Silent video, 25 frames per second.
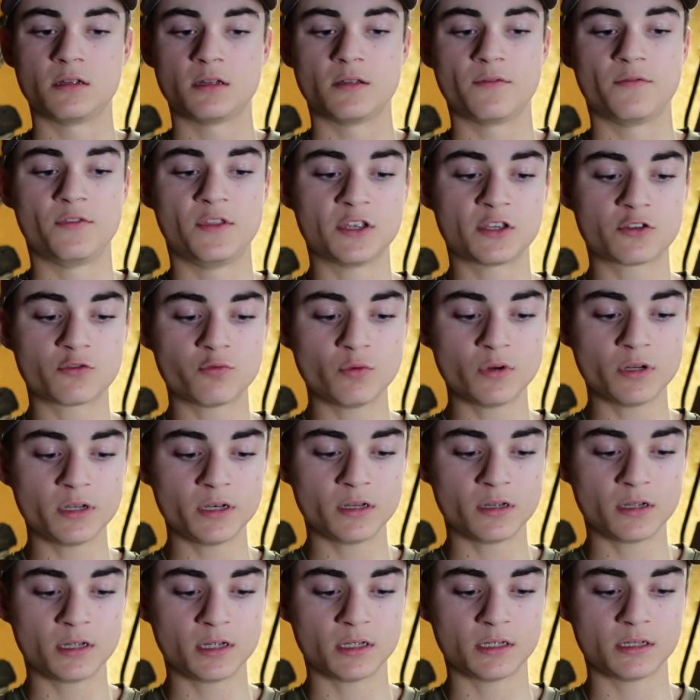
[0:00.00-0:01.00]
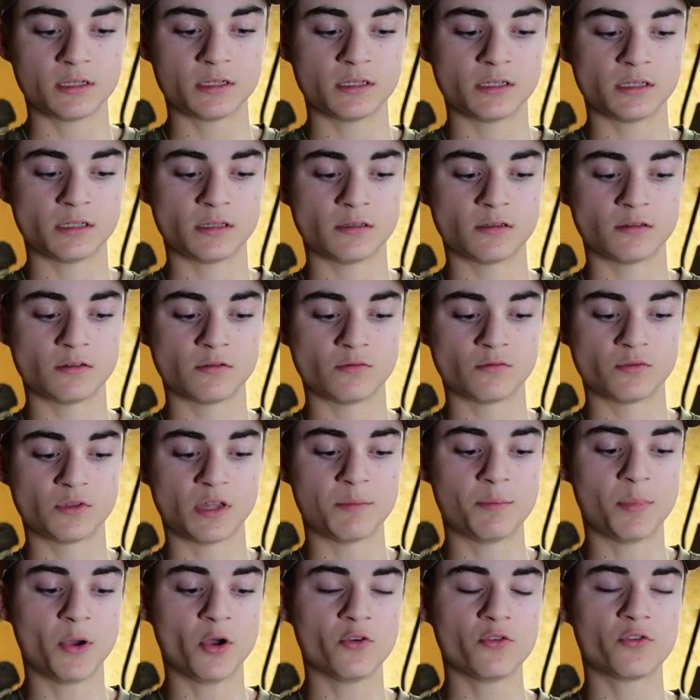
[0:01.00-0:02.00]
This one, they
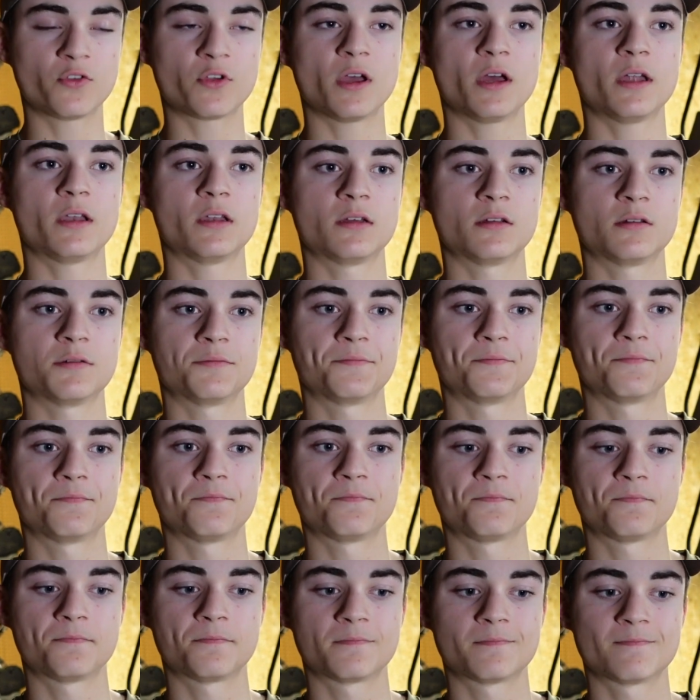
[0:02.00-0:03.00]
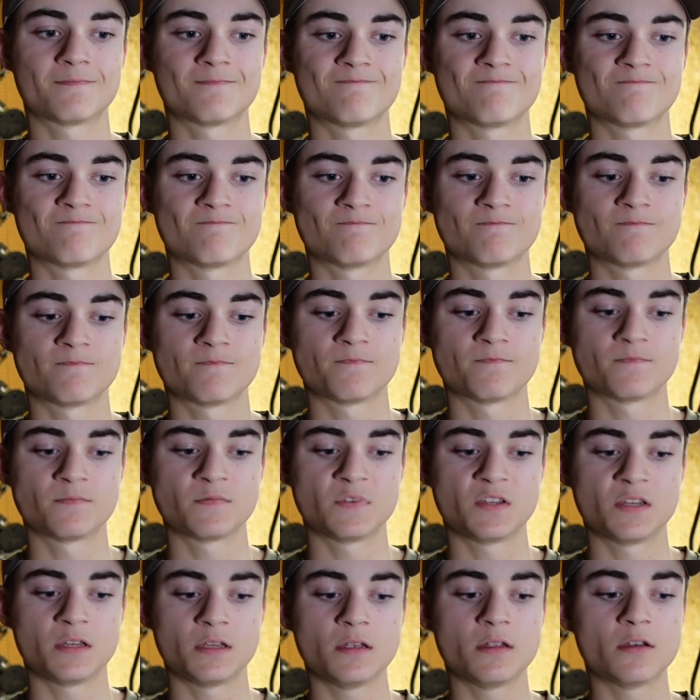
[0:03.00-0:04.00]
both kind of,
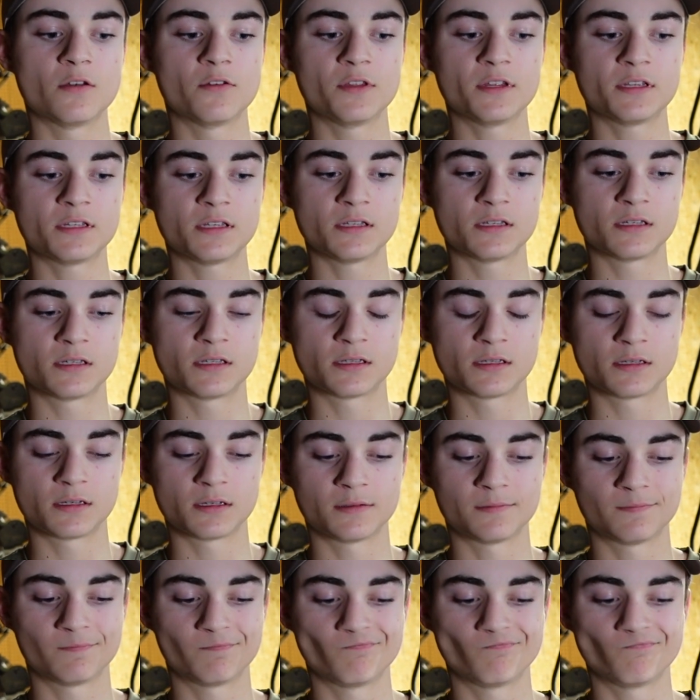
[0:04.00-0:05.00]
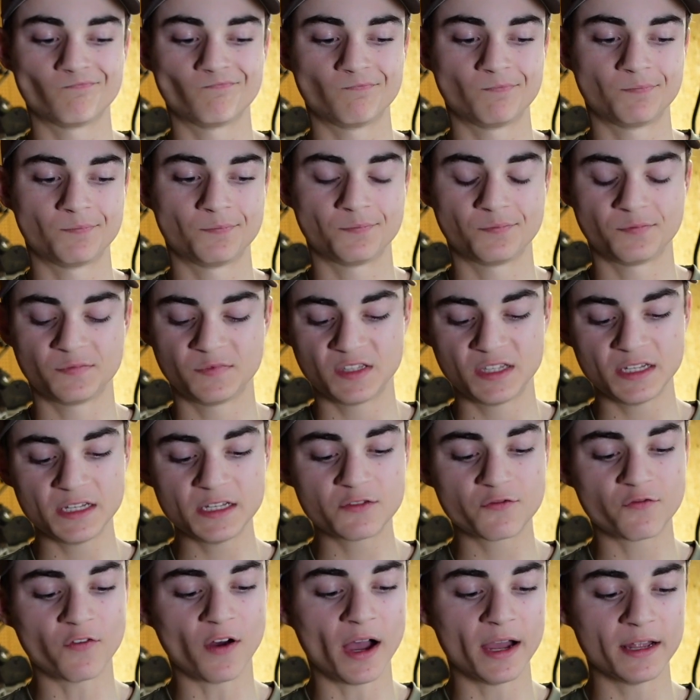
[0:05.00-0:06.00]
you know, these
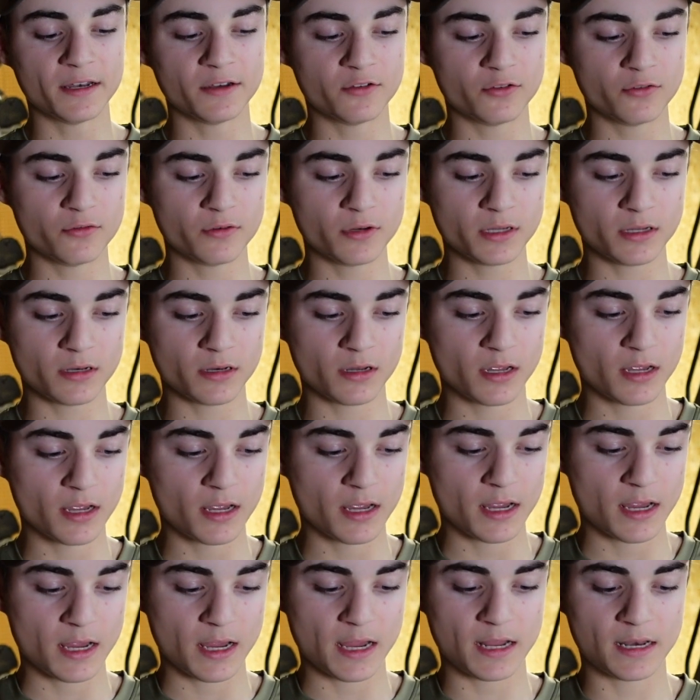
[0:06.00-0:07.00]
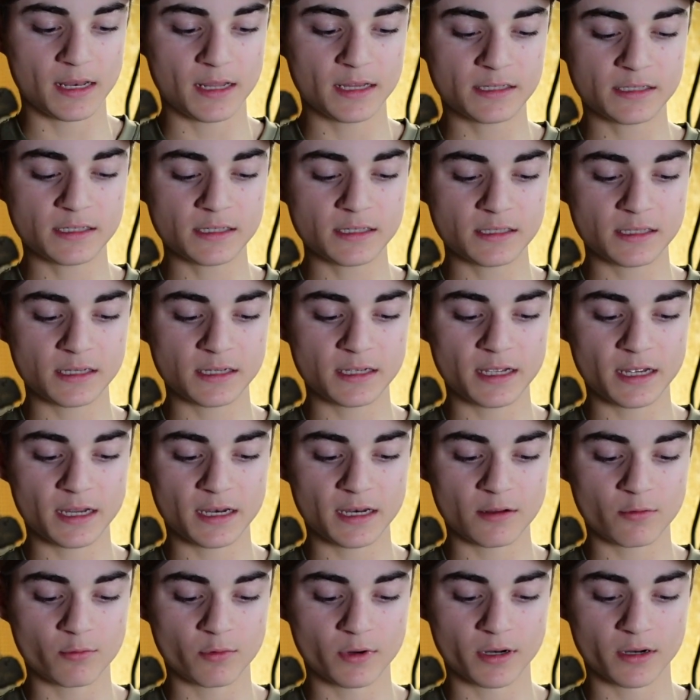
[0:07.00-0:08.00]
fine tune it, and this is to get
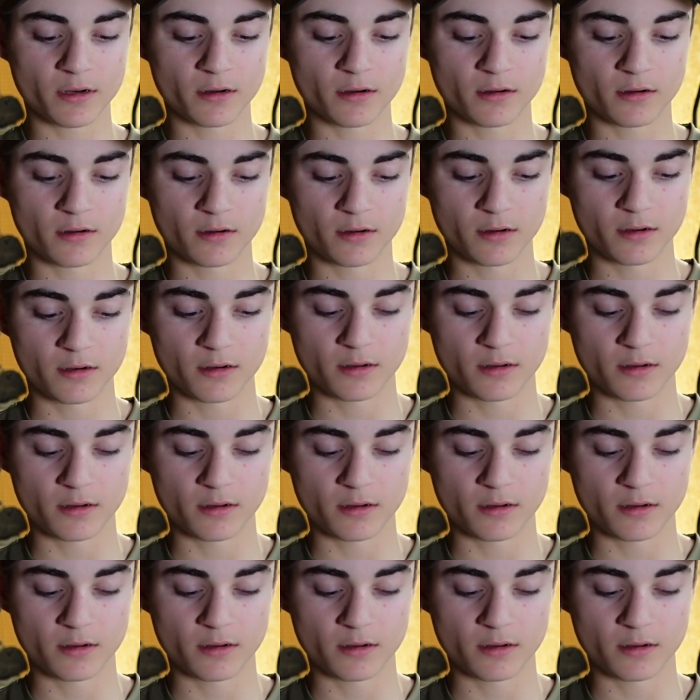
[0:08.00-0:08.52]
it where,